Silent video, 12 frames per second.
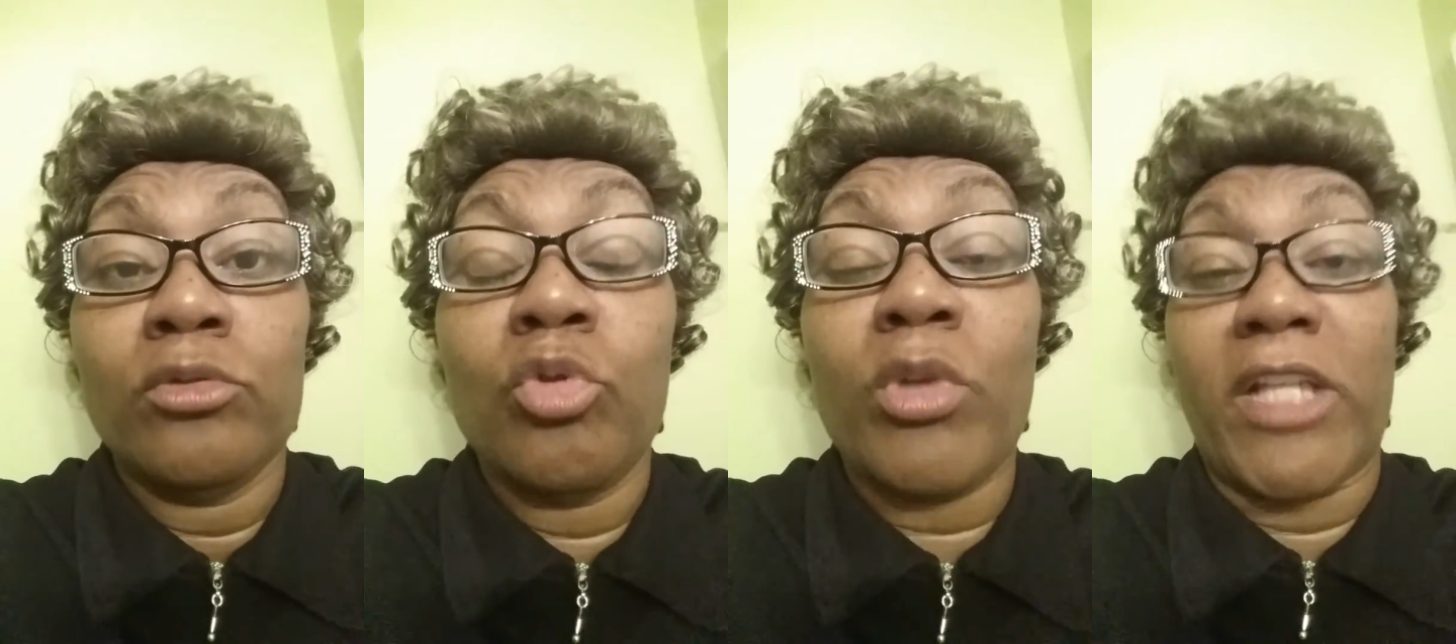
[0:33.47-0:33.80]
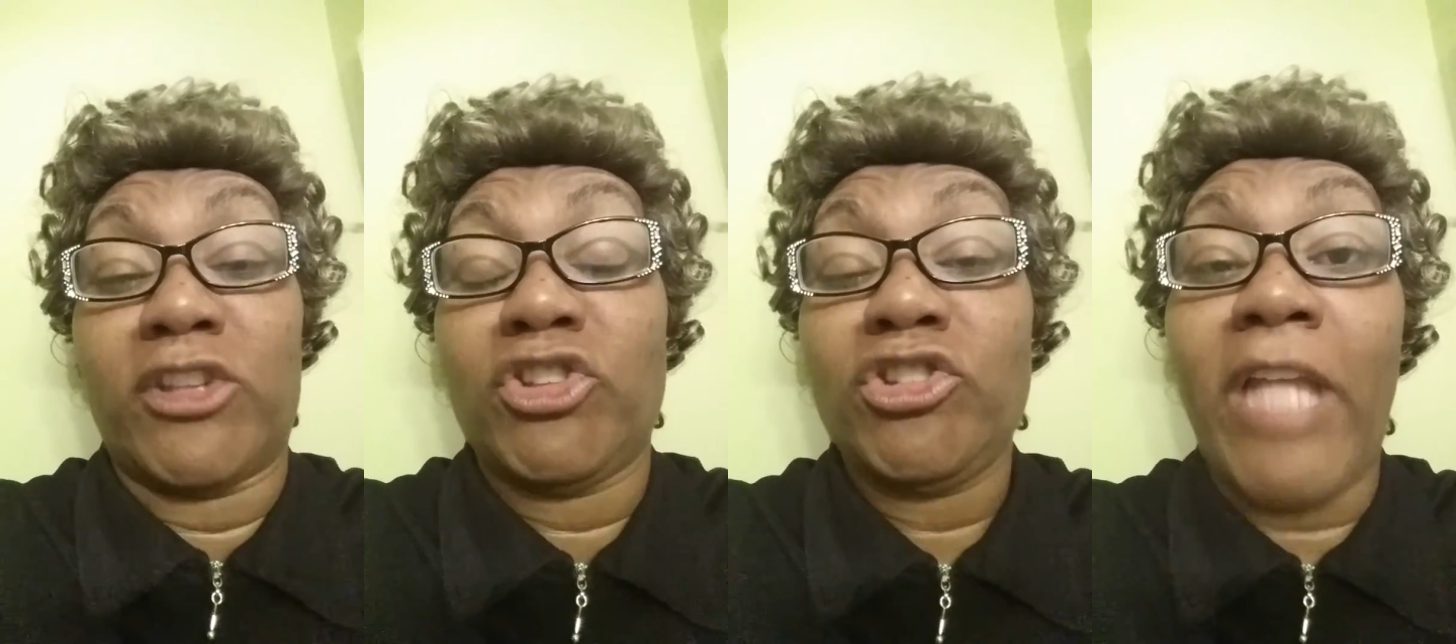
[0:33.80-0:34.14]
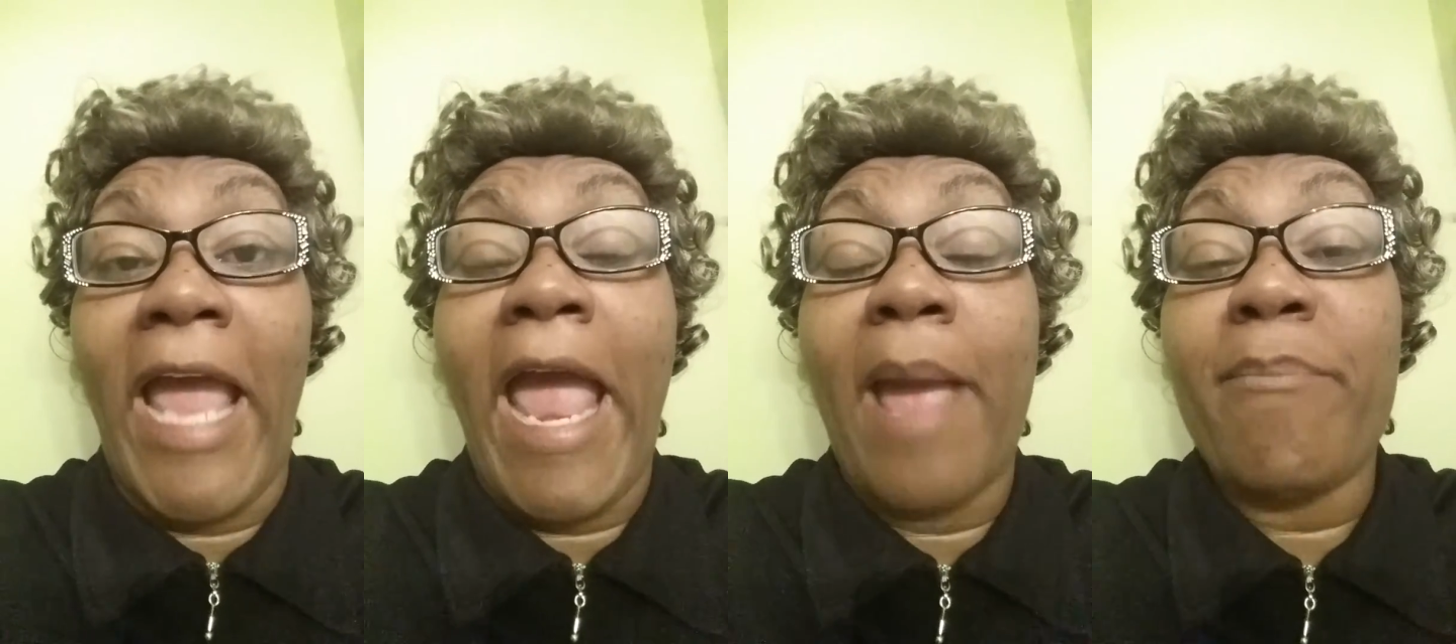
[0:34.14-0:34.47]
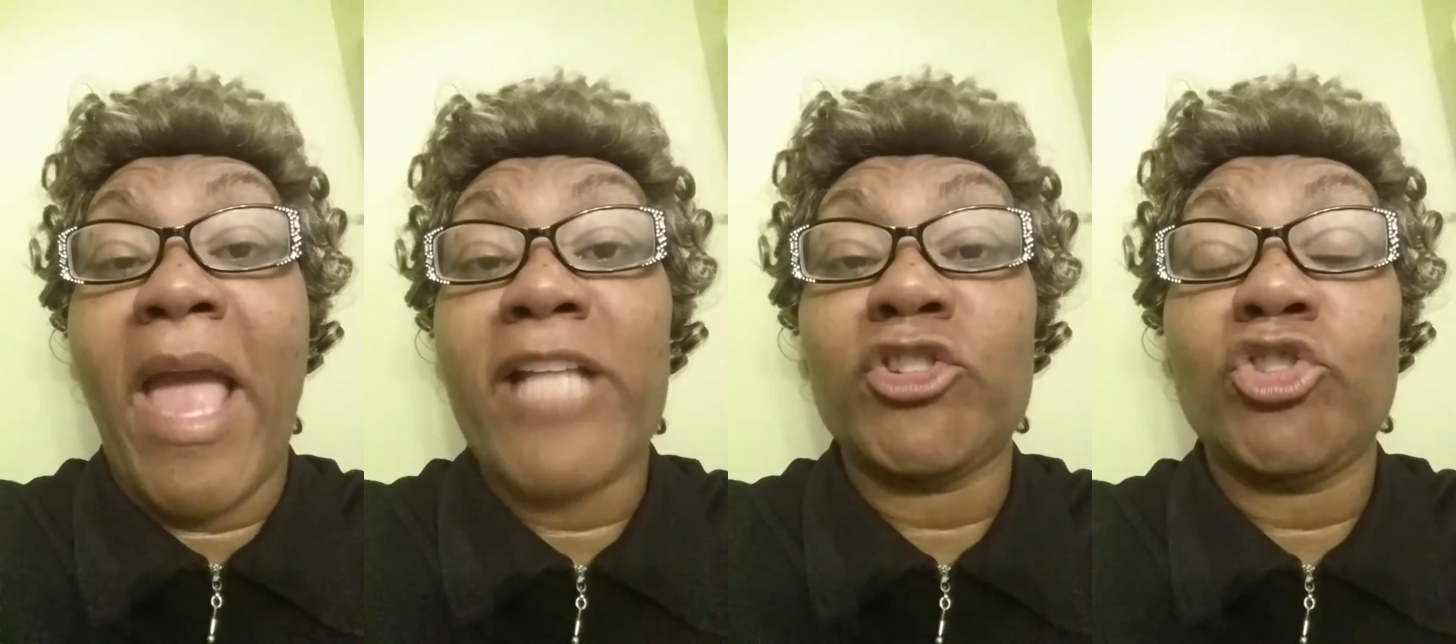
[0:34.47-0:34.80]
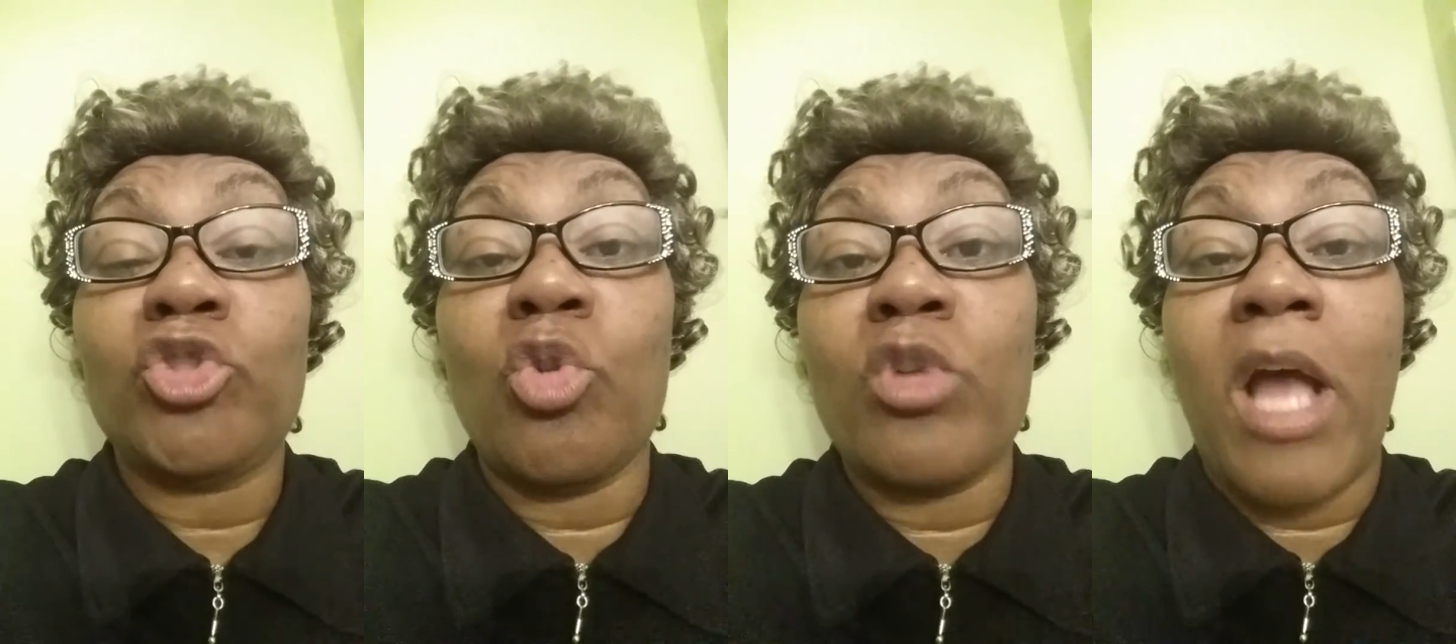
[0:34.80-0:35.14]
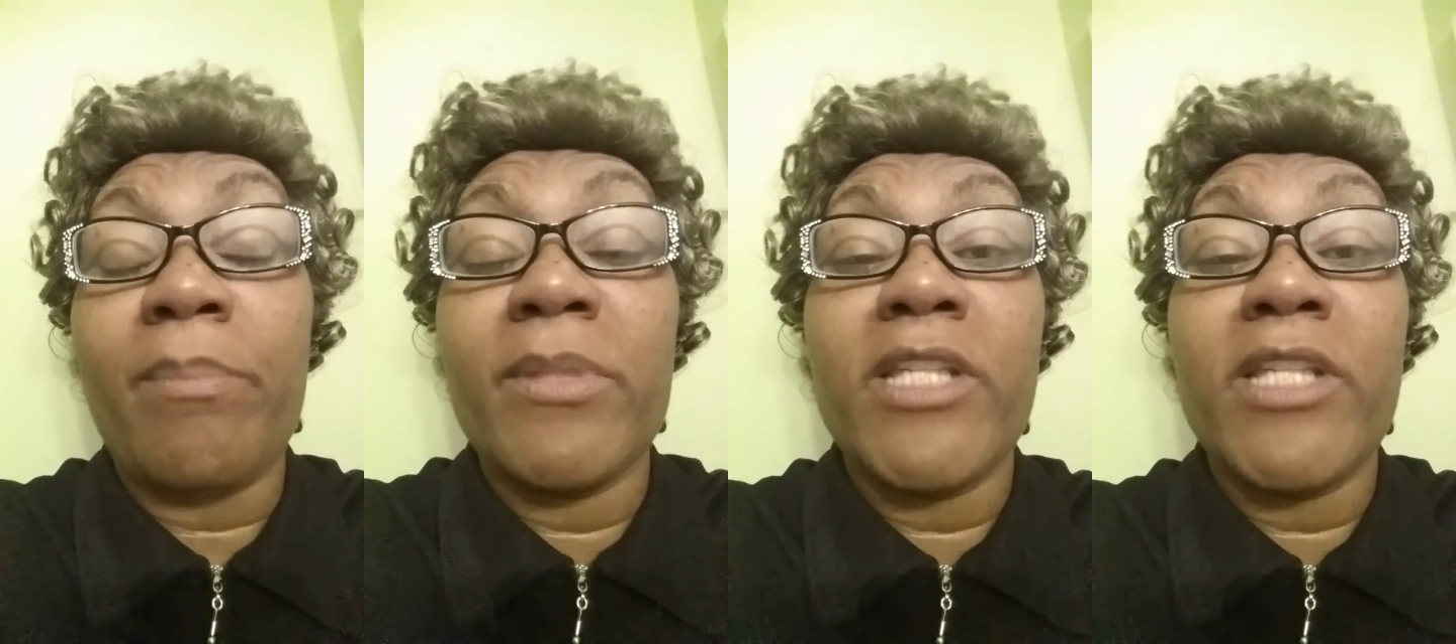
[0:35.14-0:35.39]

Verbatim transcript: You get stabbed at, shoot up,